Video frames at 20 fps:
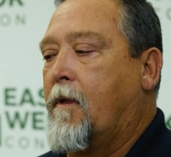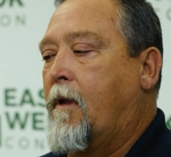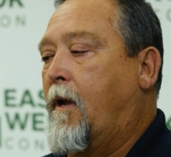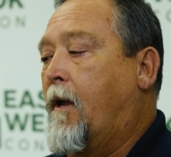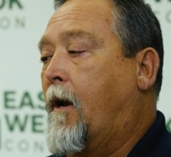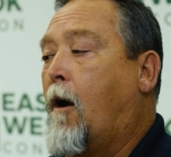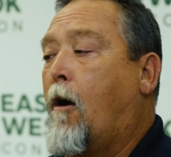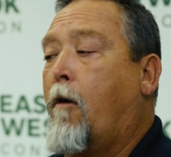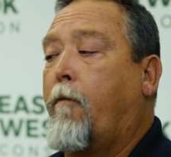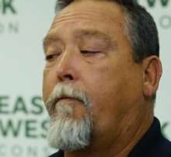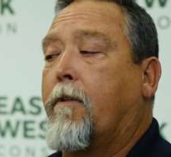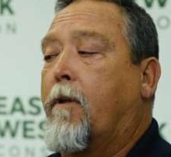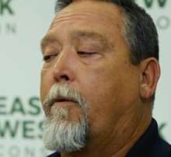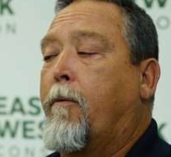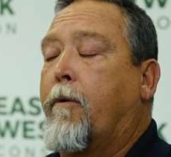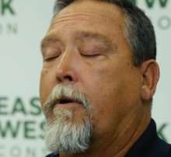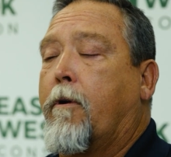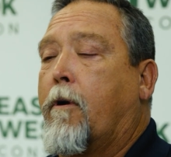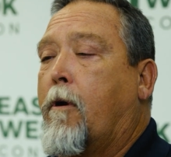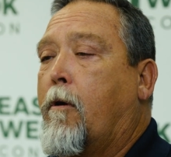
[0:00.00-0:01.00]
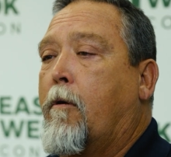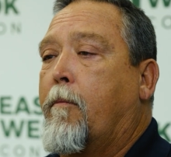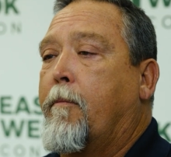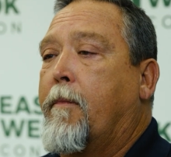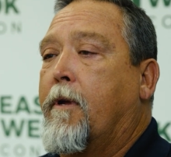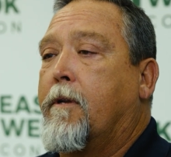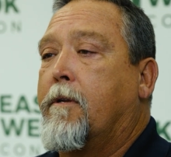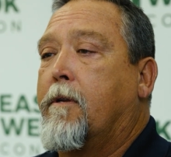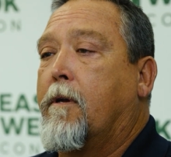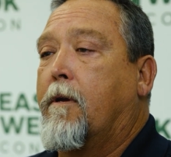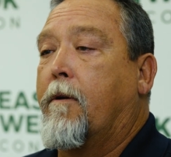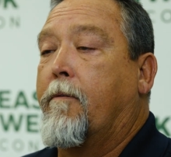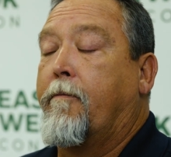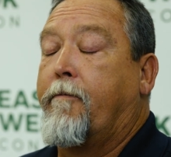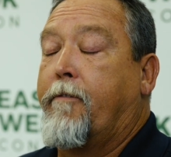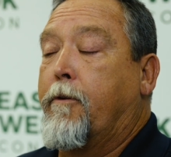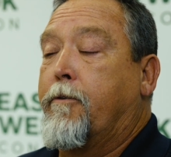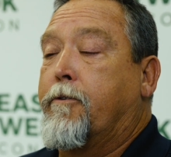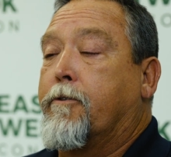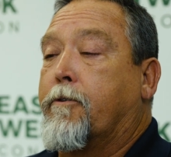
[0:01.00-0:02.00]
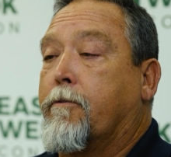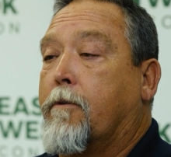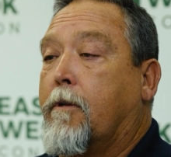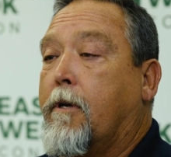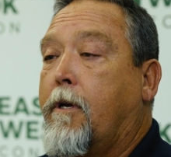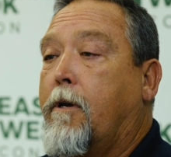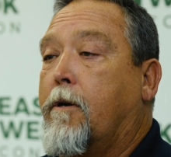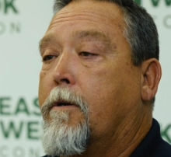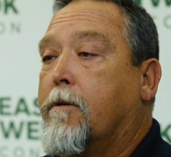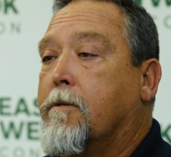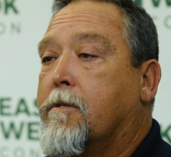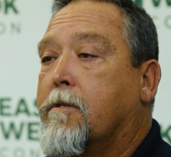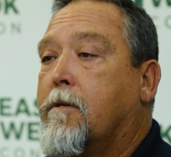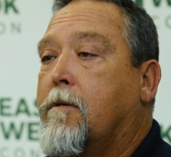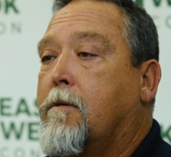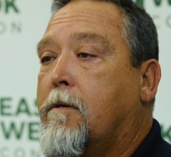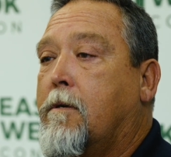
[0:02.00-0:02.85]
And hopefully we grow them into future leaders.